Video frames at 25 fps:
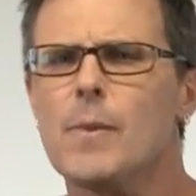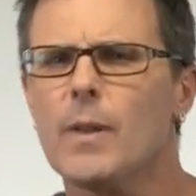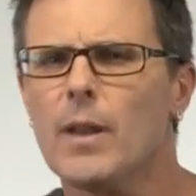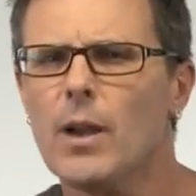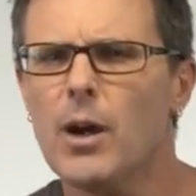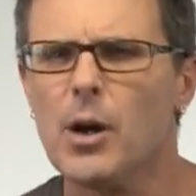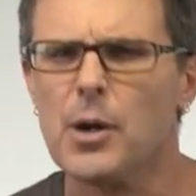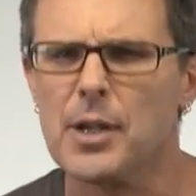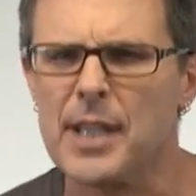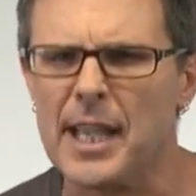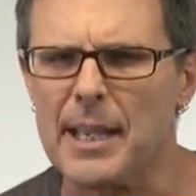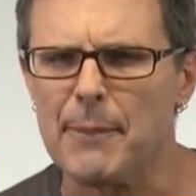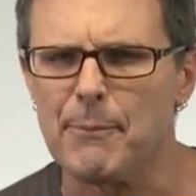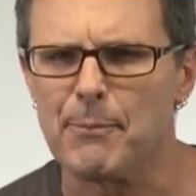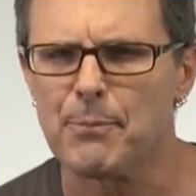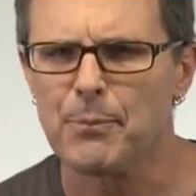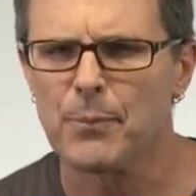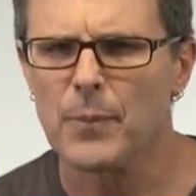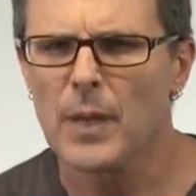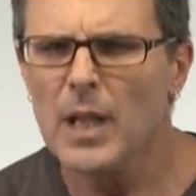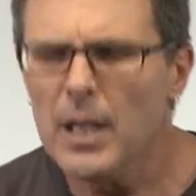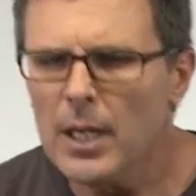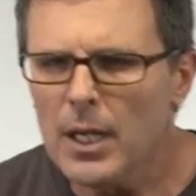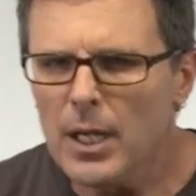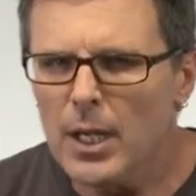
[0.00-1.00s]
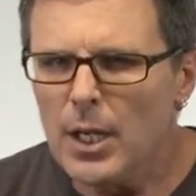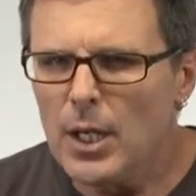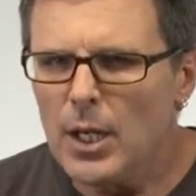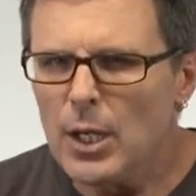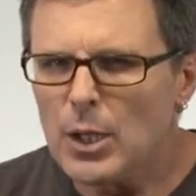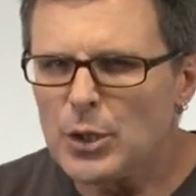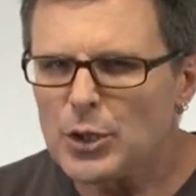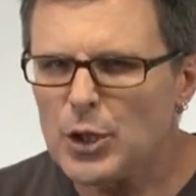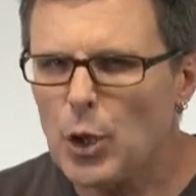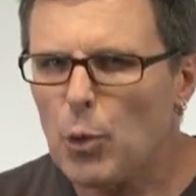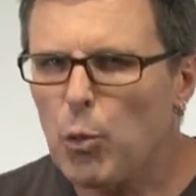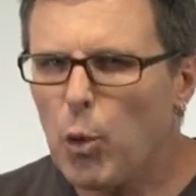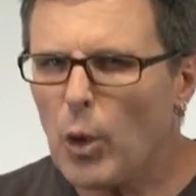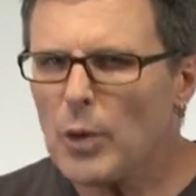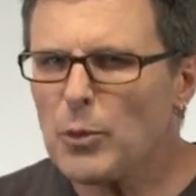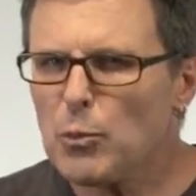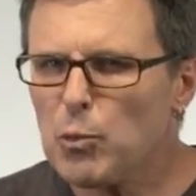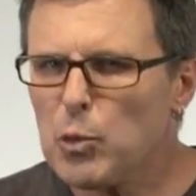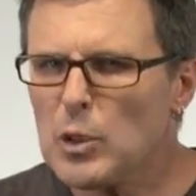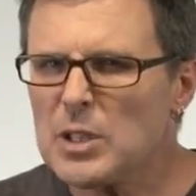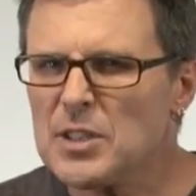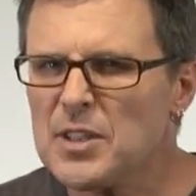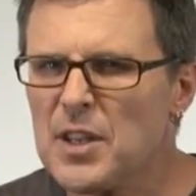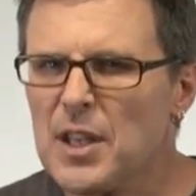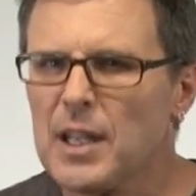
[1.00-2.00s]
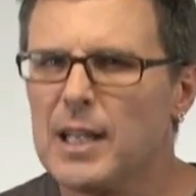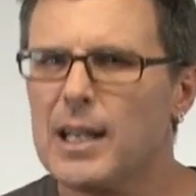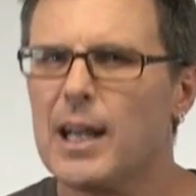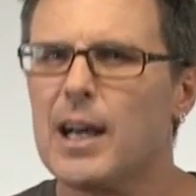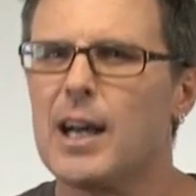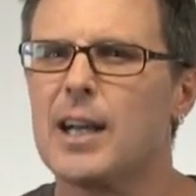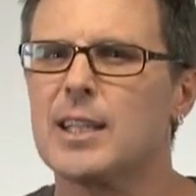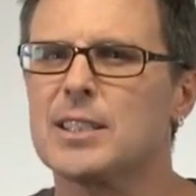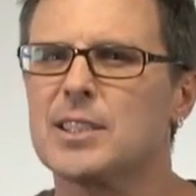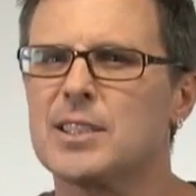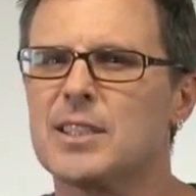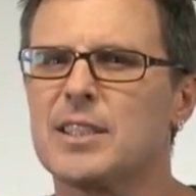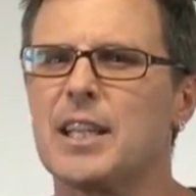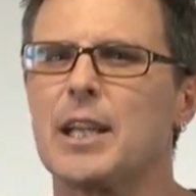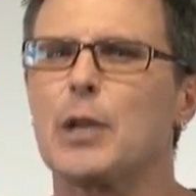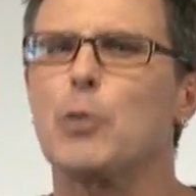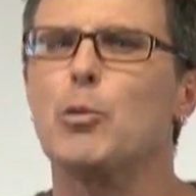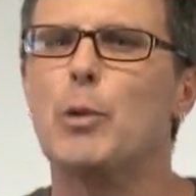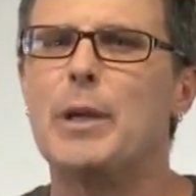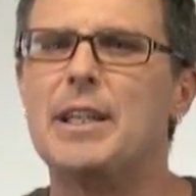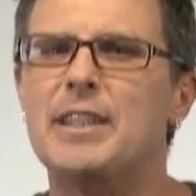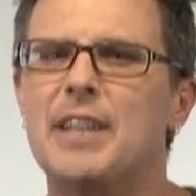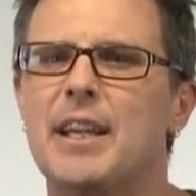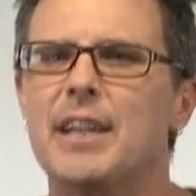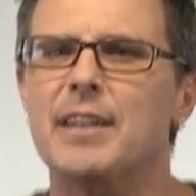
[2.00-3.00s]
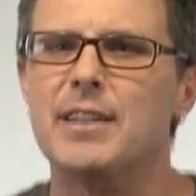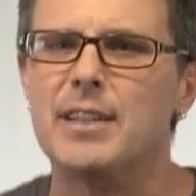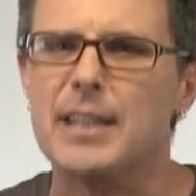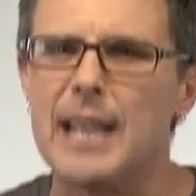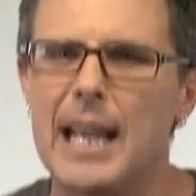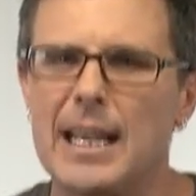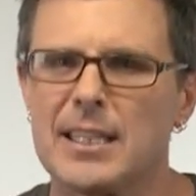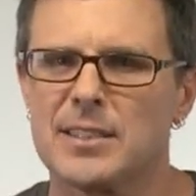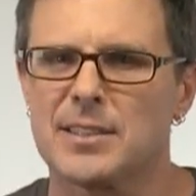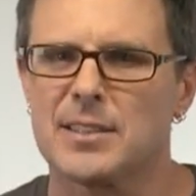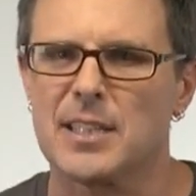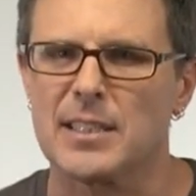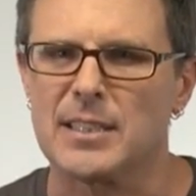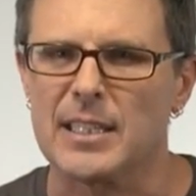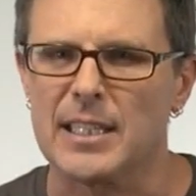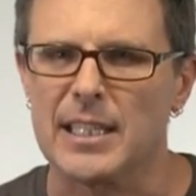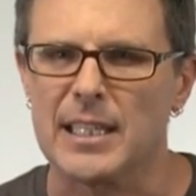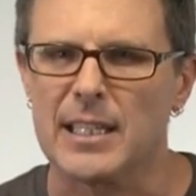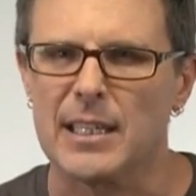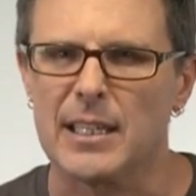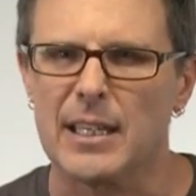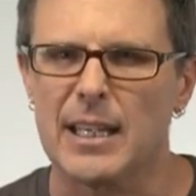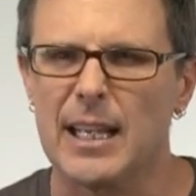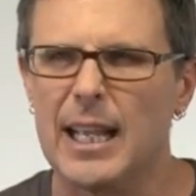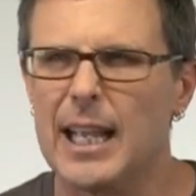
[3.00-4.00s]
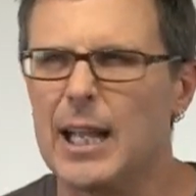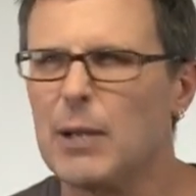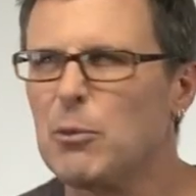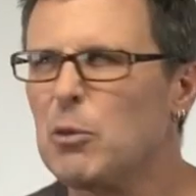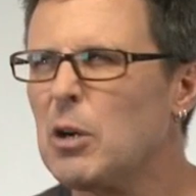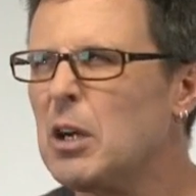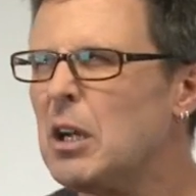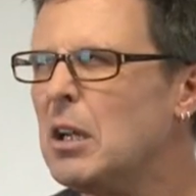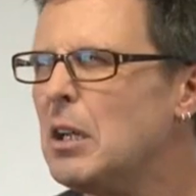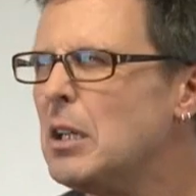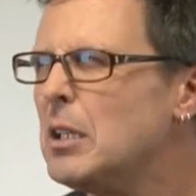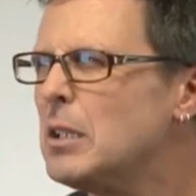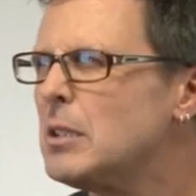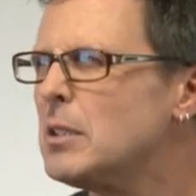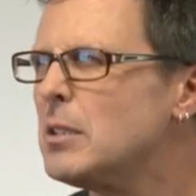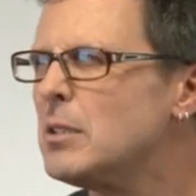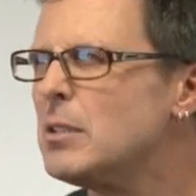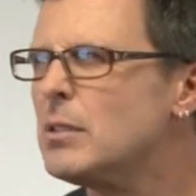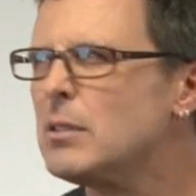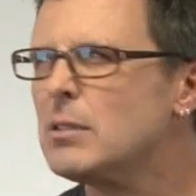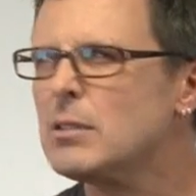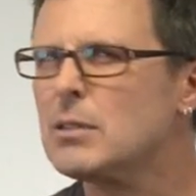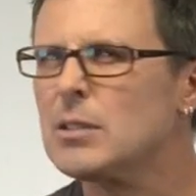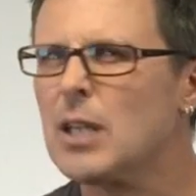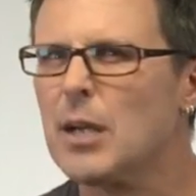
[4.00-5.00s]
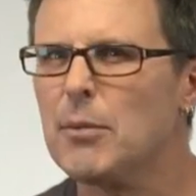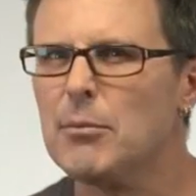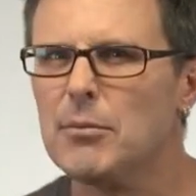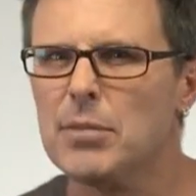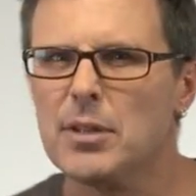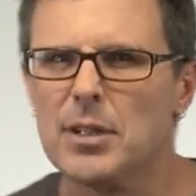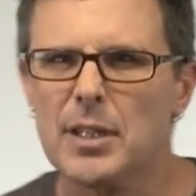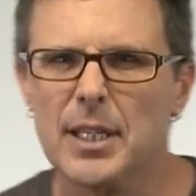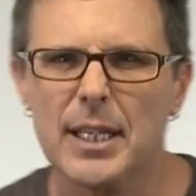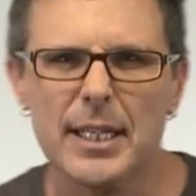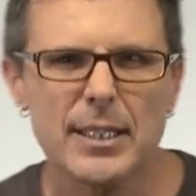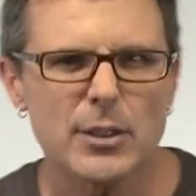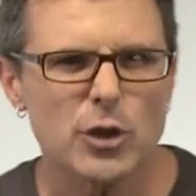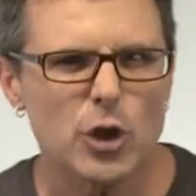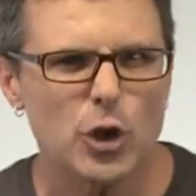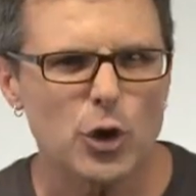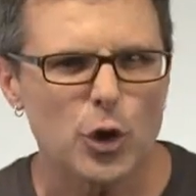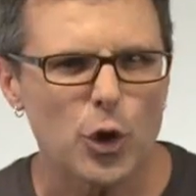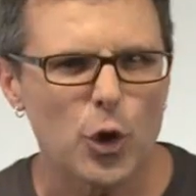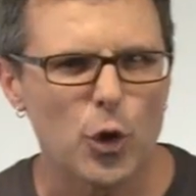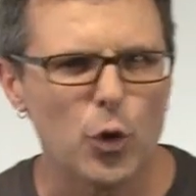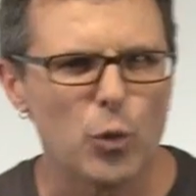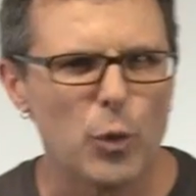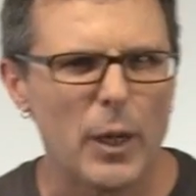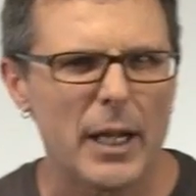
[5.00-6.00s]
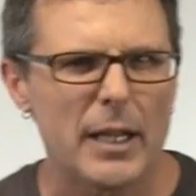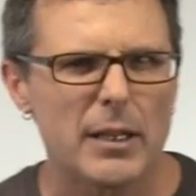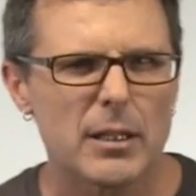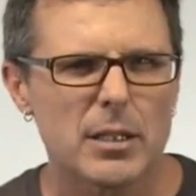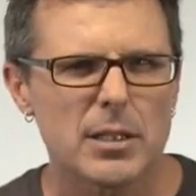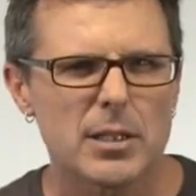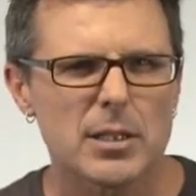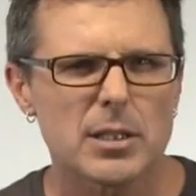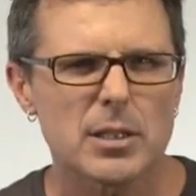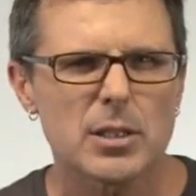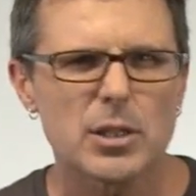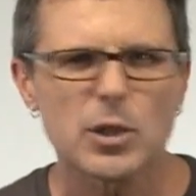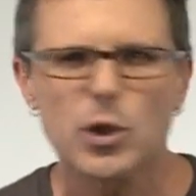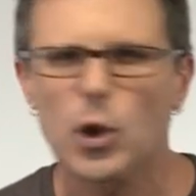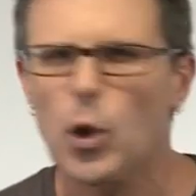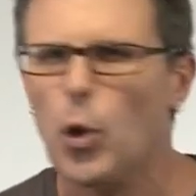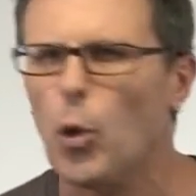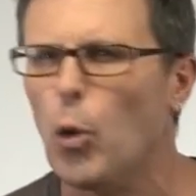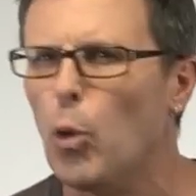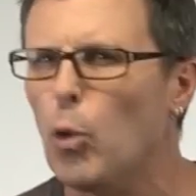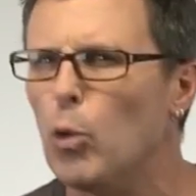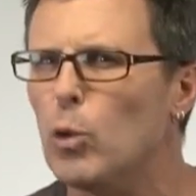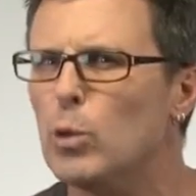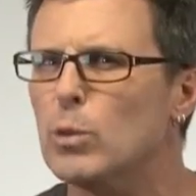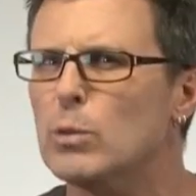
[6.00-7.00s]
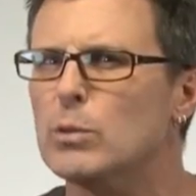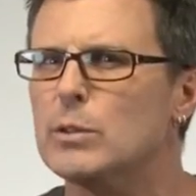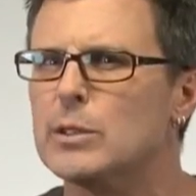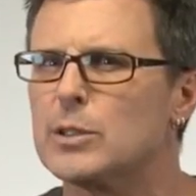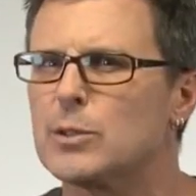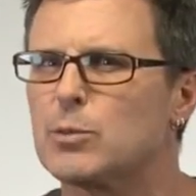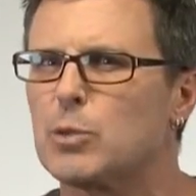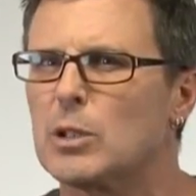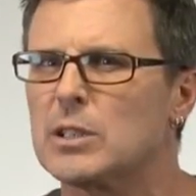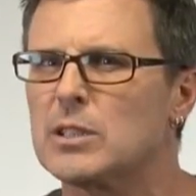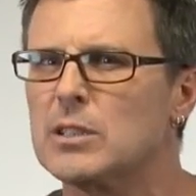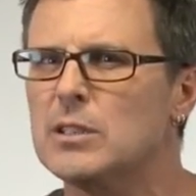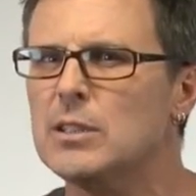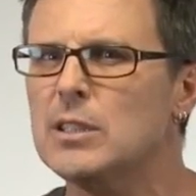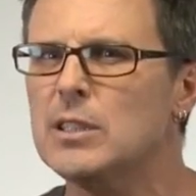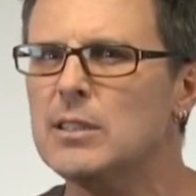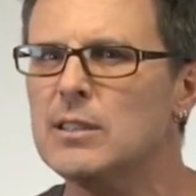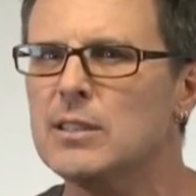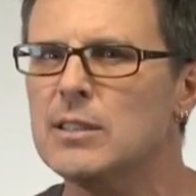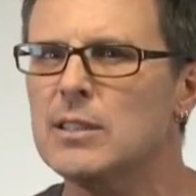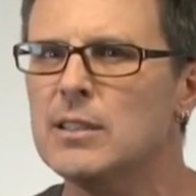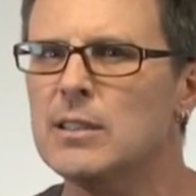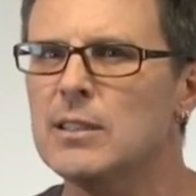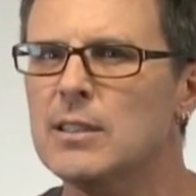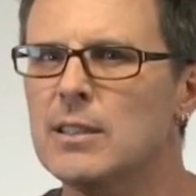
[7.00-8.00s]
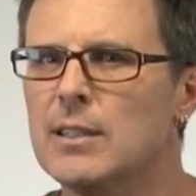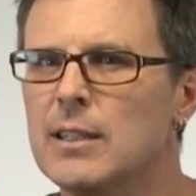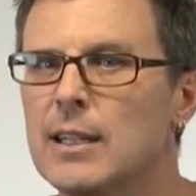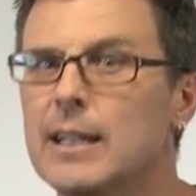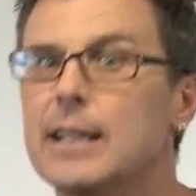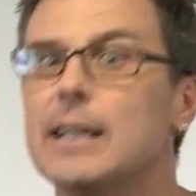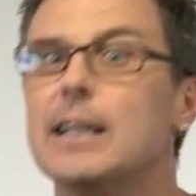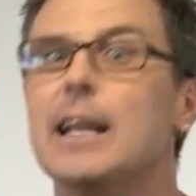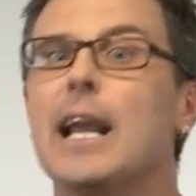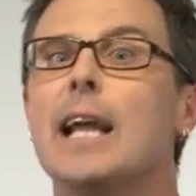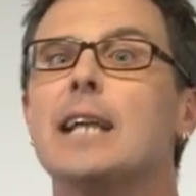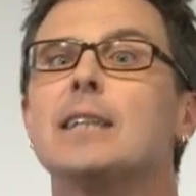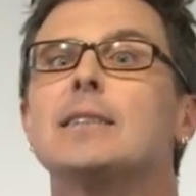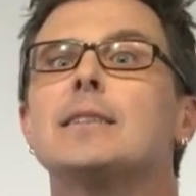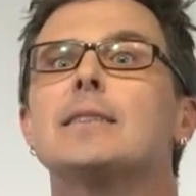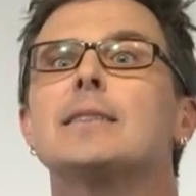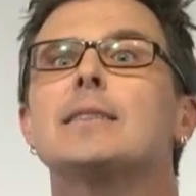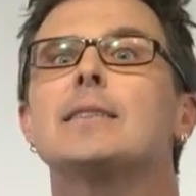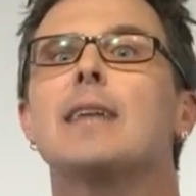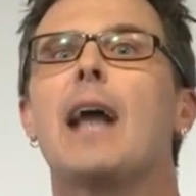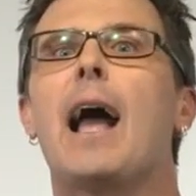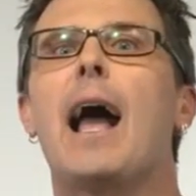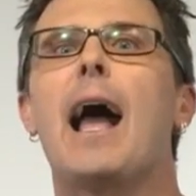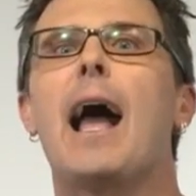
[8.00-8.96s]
Okay, so what was the last thing we did yesterday? It was something to do with schools, wasn't it? Yes.